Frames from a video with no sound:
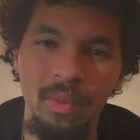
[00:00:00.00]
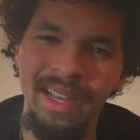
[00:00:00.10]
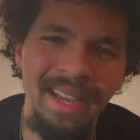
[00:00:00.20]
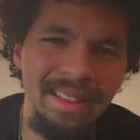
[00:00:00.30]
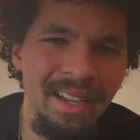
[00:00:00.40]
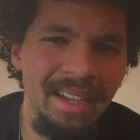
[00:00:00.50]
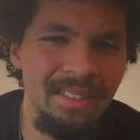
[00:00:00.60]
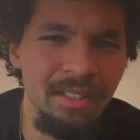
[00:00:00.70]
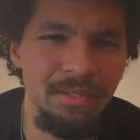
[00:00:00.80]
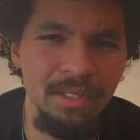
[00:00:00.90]
When I got the
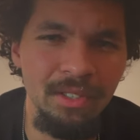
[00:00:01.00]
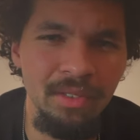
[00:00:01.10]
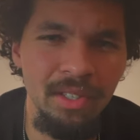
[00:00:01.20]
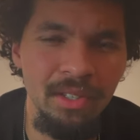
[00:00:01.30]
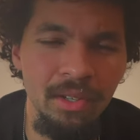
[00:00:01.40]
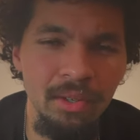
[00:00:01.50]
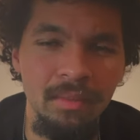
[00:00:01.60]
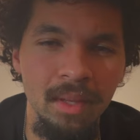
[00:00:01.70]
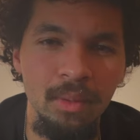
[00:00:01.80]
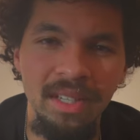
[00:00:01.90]
idea for this video,
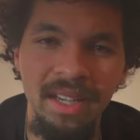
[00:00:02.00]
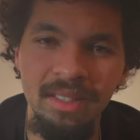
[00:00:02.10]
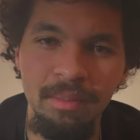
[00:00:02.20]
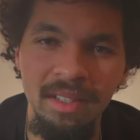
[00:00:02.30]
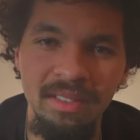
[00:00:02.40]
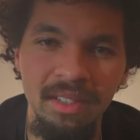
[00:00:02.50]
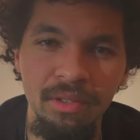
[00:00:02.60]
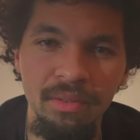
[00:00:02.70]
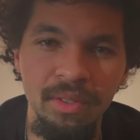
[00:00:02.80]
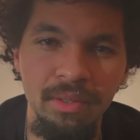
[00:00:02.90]
I was asking
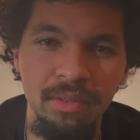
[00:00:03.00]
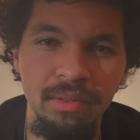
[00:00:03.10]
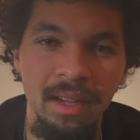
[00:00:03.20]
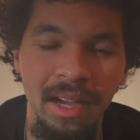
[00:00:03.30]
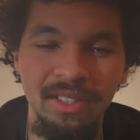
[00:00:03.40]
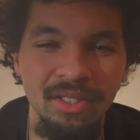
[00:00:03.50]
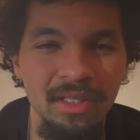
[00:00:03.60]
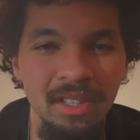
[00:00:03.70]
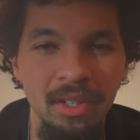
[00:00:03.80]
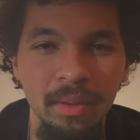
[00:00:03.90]
myself if I
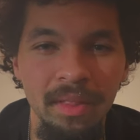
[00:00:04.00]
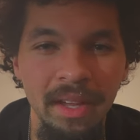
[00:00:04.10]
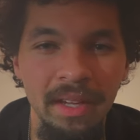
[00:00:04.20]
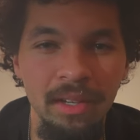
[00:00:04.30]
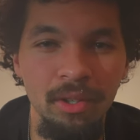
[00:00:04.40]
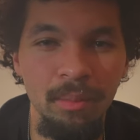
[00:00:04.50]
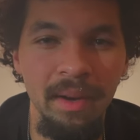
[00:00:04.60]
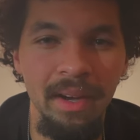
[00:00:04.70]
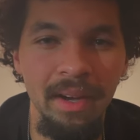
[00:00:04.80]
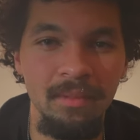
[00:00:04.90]
should deal with anger
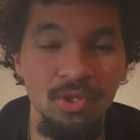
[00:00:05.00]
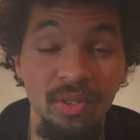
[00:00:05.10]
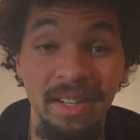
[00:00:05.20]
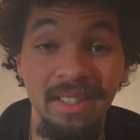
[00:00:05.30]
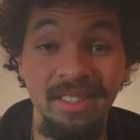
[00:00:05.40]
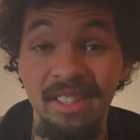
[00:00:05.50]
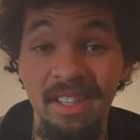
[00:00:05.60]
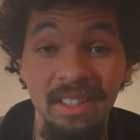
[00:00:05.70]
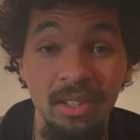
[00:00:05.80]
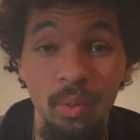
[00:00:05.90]
by trying to
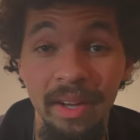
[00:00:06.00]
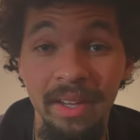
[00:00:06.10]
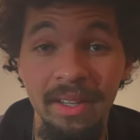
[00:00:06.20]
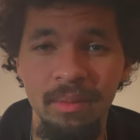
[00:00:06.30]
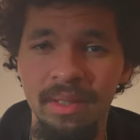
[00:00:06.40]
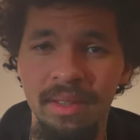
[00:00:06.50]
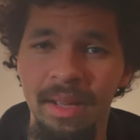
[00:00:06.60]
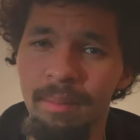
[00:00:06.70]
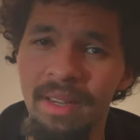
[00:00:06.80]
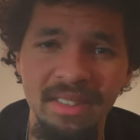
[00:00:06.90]
zen it away with
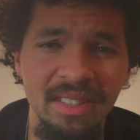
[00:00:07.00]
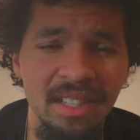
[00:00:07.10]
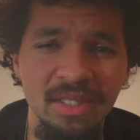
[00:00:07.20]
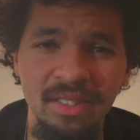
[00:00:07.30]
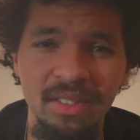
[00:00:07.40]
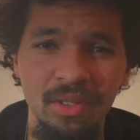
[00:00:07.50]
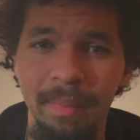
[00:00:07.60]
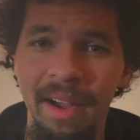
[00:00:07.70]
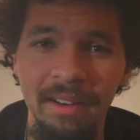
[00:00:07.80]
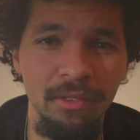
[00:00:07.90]
like meditation or
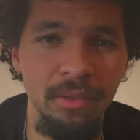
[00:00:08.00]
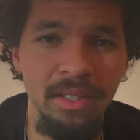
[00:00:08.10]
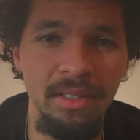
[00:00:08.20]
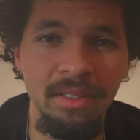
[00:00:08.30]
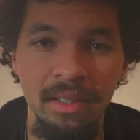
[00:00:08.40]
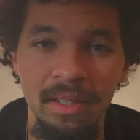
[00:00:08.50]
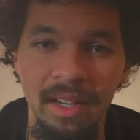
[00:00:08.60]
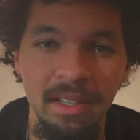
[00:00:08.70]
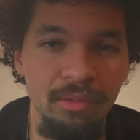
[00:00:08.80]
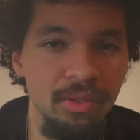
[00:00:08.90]
mindfulness and
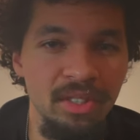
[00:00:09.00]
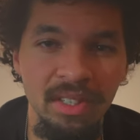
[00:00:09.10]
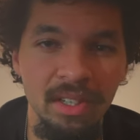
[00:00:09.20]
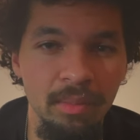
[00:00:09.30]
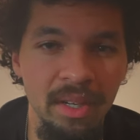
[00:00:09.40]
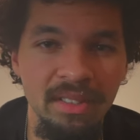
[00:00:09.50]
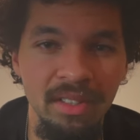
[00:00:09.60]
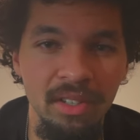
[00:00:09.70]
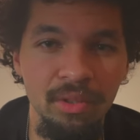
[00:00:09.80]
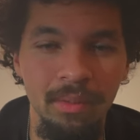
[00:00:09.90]
kind of recenter
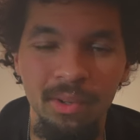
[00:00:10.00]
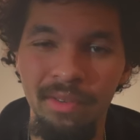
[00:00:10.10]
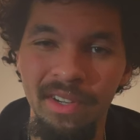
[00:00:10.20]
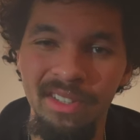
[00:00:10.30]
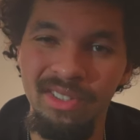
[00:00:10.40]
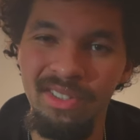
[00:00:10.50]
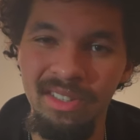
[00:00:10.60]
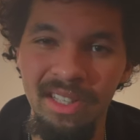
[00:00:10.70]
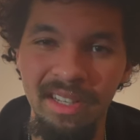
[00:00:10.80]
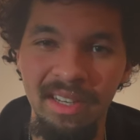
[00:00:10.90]
myself, or if I should
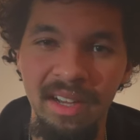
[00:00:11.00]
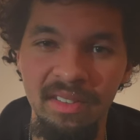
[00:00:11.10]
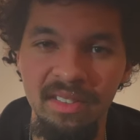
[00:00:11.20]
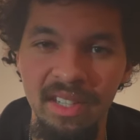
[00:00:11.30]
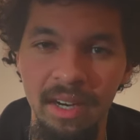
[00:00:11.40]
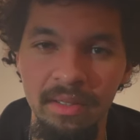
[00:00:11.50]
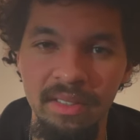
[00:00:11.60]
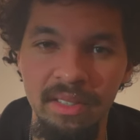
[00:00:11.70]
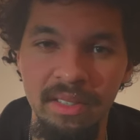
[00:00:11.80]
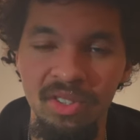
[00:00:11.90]
just let it out
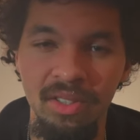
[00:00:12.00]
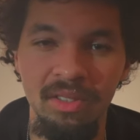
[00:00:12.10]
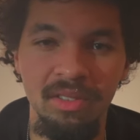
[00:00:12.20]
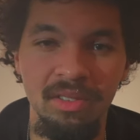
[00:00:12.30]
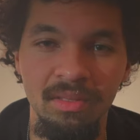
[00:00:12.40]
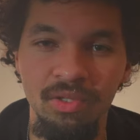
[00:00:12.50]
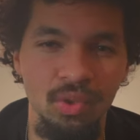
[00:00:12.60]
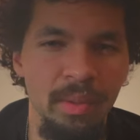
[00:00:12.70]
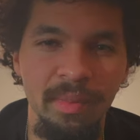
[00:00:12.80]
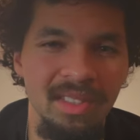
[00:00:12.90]
entirely, just
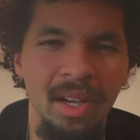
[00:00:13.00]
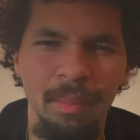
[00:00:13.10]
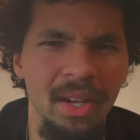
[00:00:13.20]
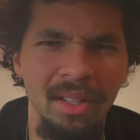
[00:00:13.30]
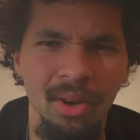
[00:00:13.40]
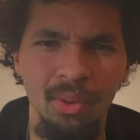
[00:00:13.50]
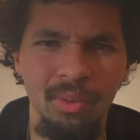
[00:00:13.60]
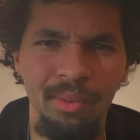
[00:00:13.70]
scream it to a pillow